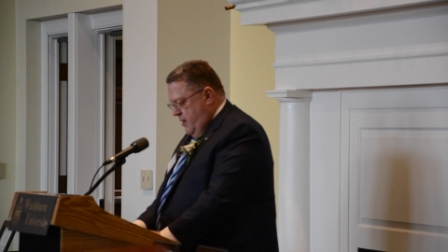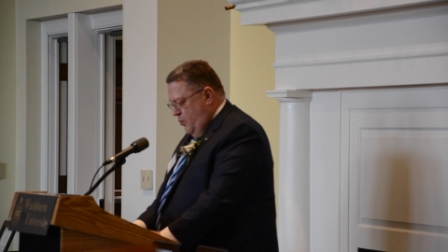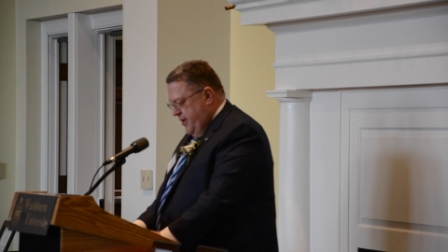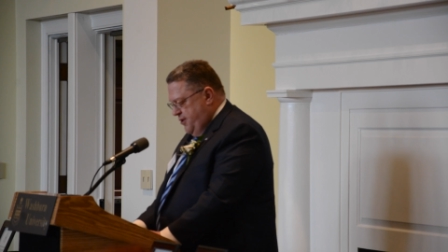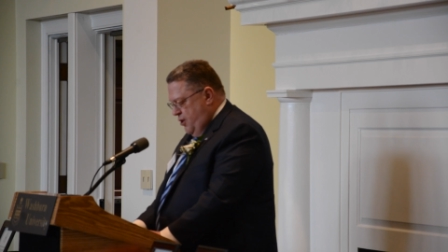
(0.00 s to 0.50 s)

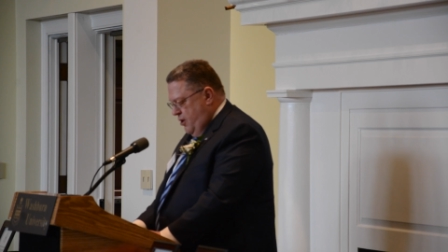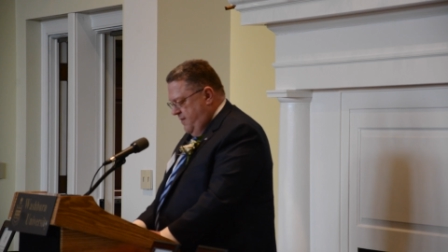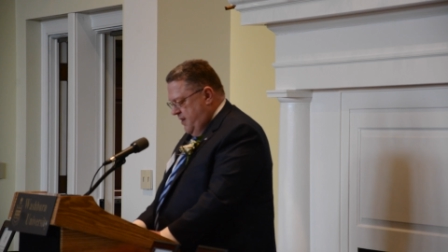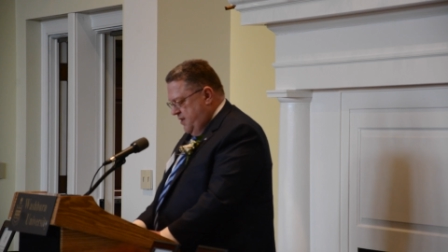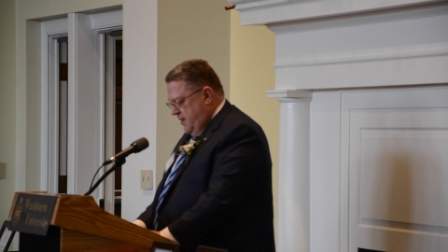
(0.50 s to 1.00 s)
We
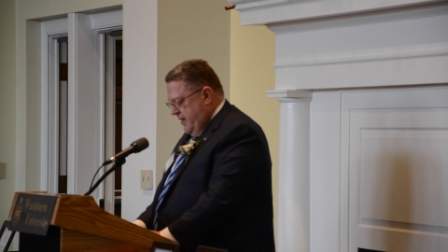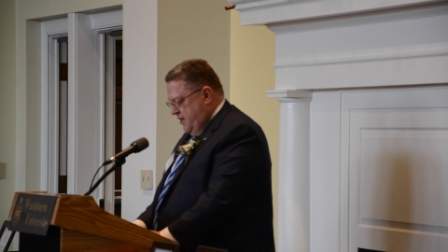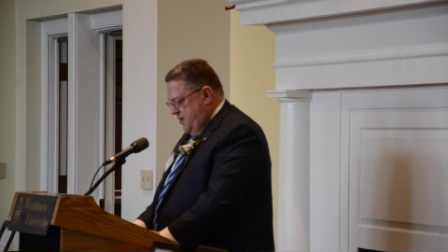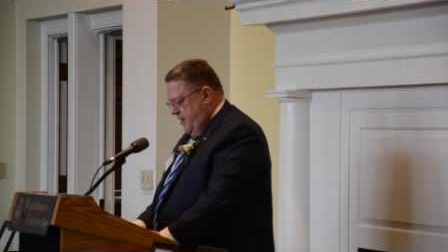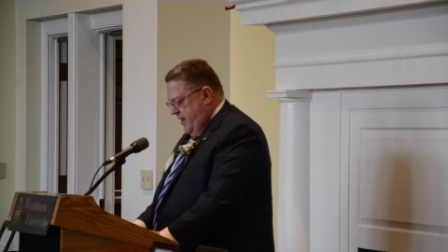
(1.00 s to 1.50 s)
served as
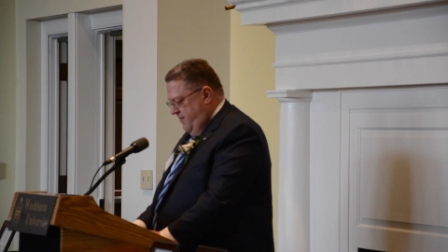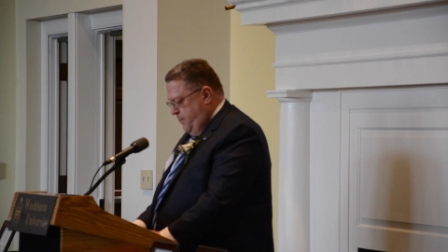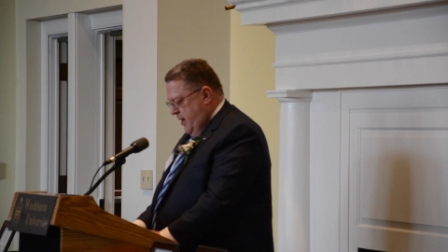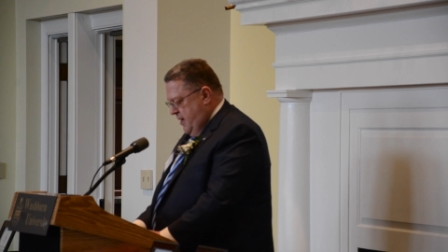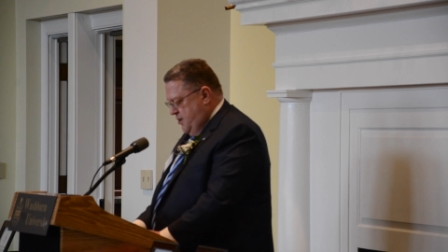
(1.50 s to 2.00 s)

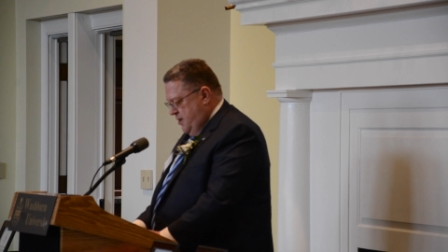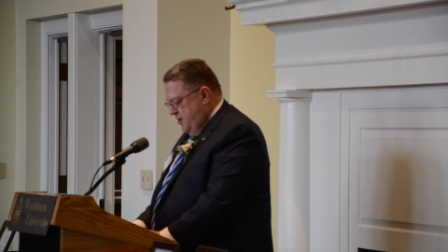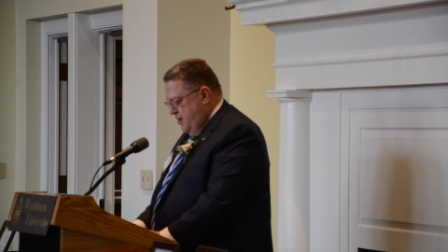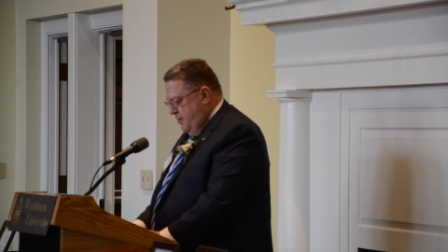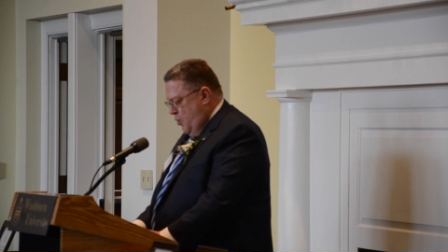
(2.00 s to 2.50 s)
legislative
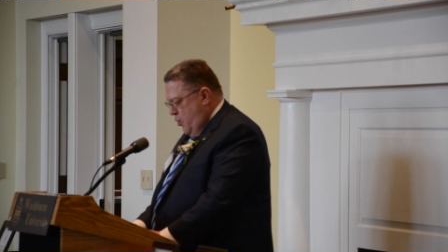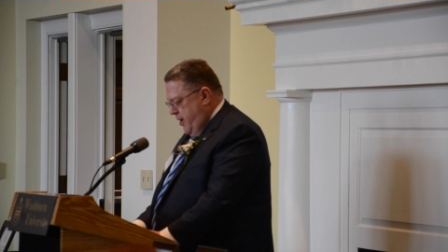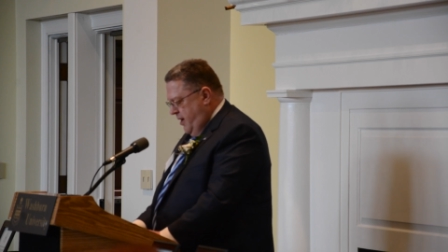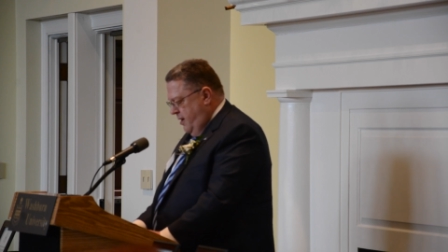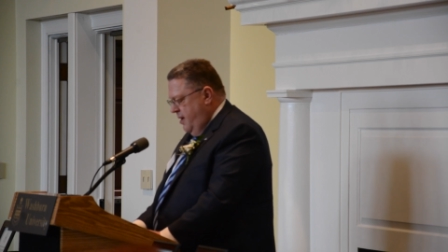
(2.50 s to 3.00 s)
pages in the
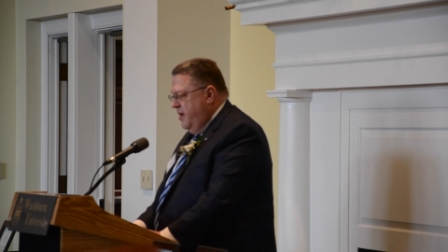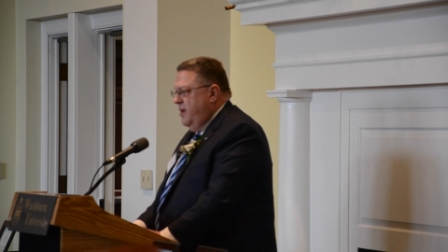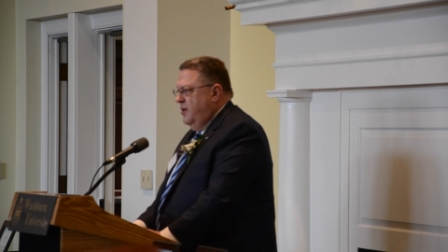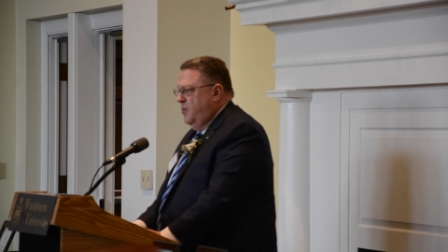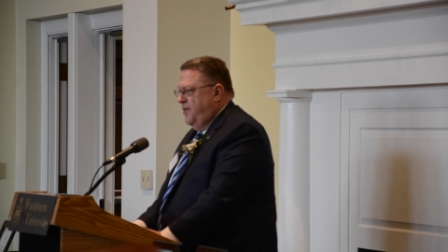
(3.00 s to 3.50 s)
morning
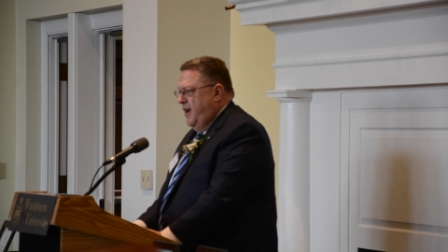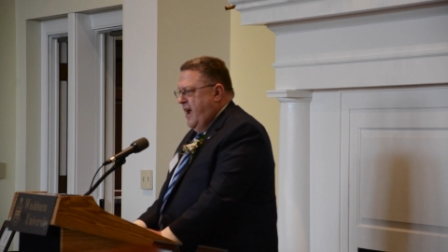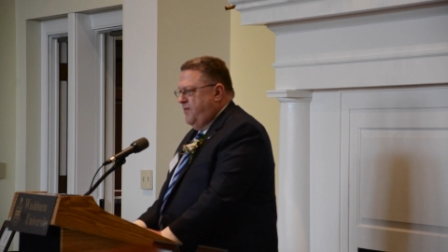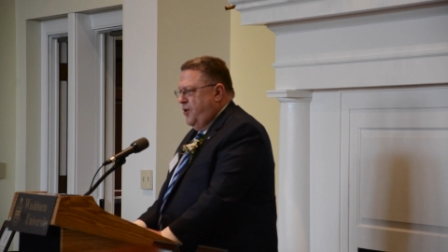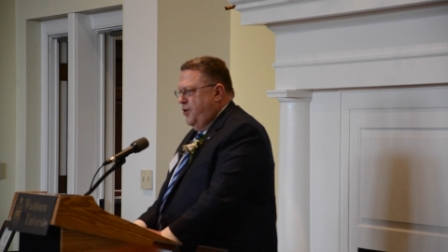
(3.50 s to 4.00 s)
with an
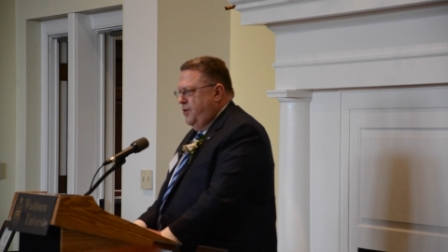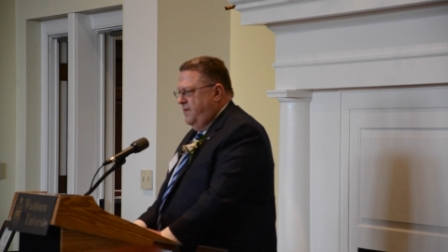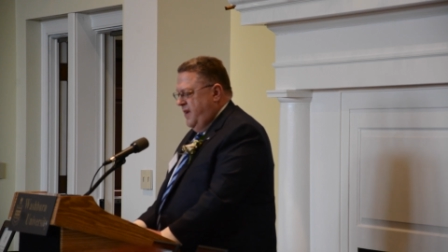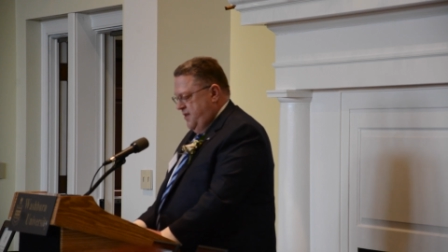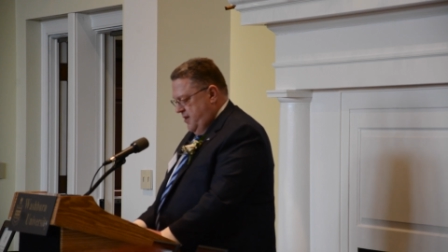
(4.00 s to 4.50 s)
afternoon
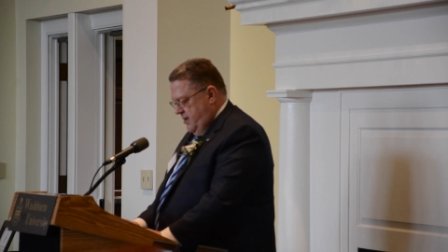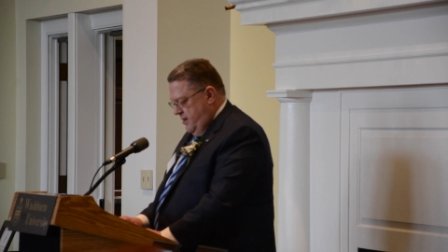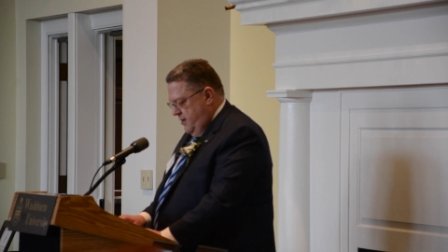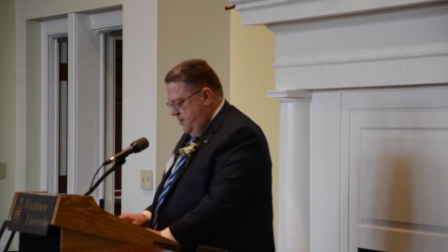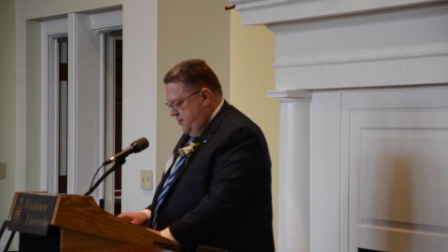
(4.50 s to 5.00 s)
visit
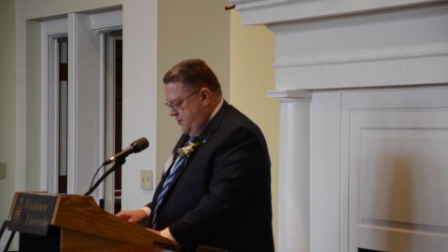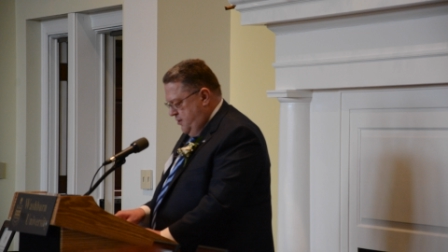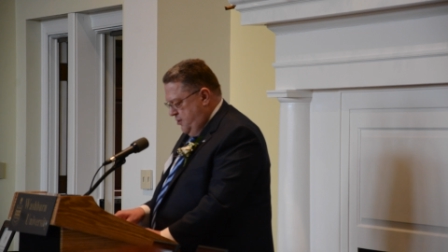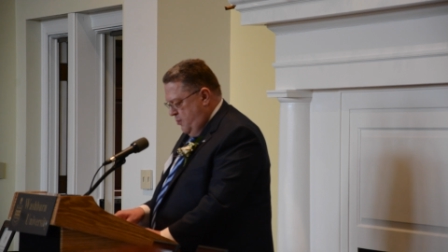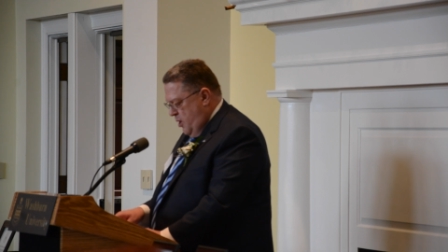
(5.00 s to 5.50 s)

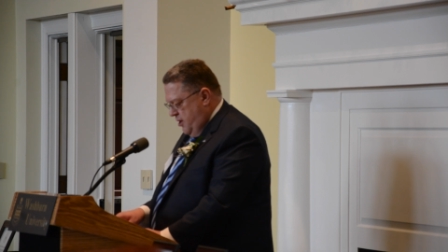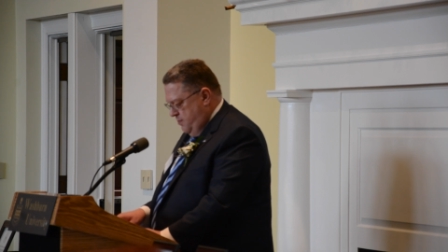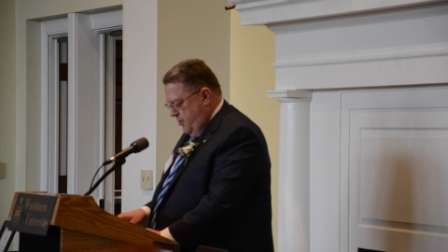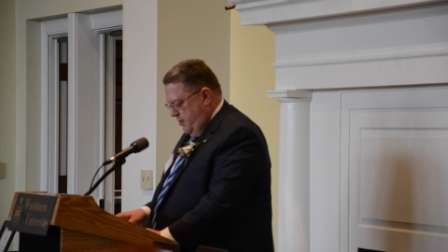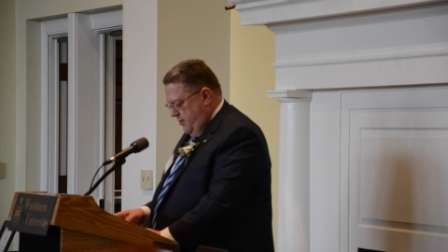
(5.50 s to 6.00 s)
to
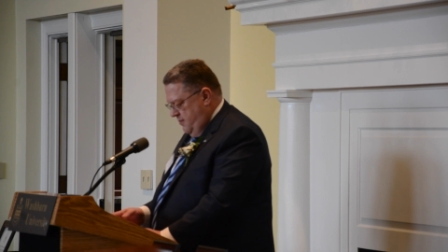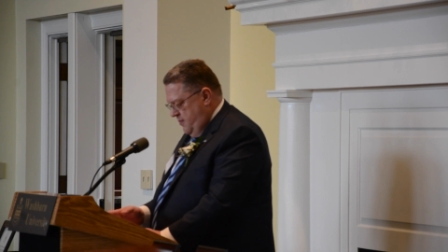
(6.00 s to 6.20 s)
Washburn.